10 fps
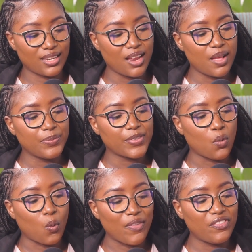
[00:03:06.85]
And
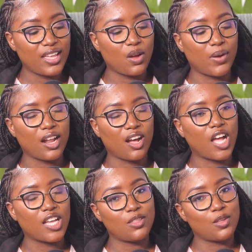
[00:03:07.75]
one thing I want to
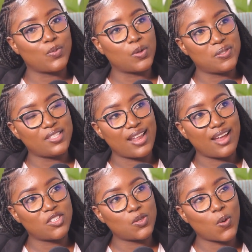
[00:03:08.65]
ask the most that
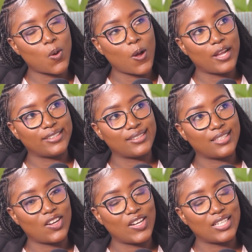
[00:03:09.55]
I saw
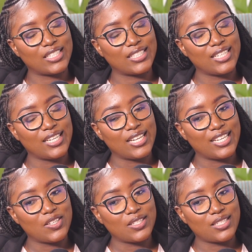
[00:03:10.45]
on
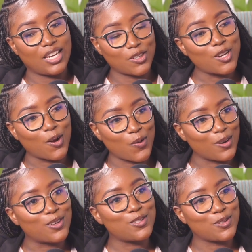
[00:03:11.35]
TikTok
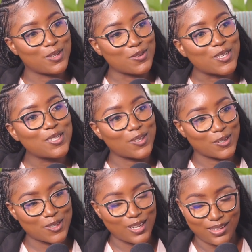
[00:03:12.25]
when I was doing
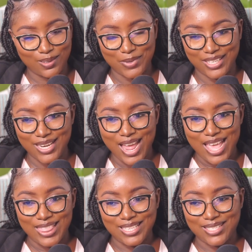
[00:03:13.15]
research a little bit,
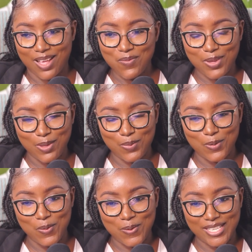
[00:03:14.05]
there's some
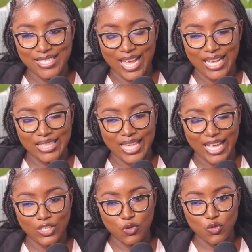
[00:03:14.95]
people who are saying
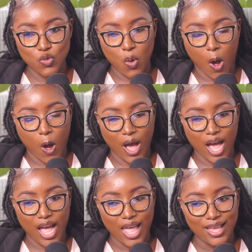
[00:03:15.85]
that you
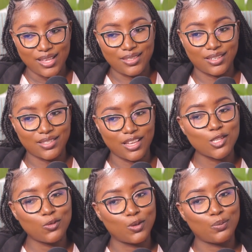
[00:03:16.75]
are
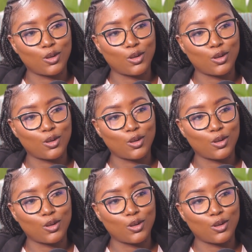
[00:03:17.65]
successful